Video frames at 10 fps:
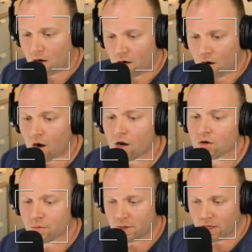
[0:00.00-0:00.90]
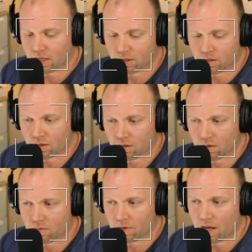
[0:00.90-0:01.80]
honoring each
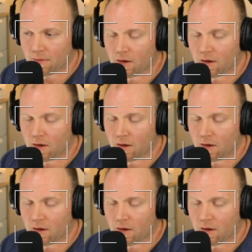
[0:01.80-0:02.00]
other and